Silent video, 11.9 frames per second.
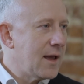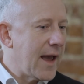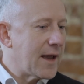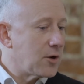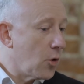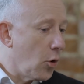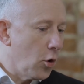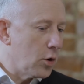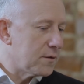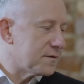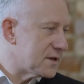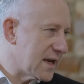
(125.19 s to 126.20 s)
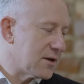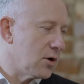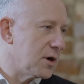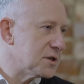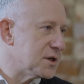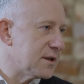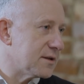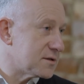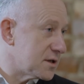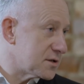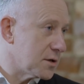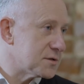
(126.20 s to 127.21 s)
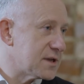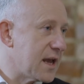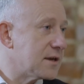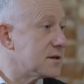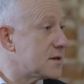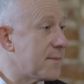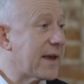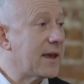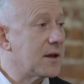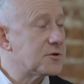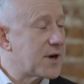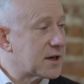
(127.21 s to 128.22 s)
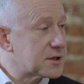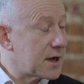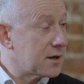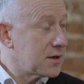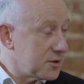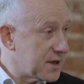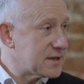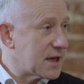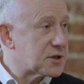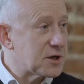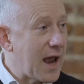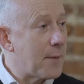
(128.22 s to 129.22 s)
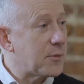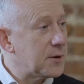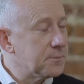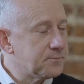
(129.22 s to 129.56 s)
and all of the technology that's associated to making a transaction happen?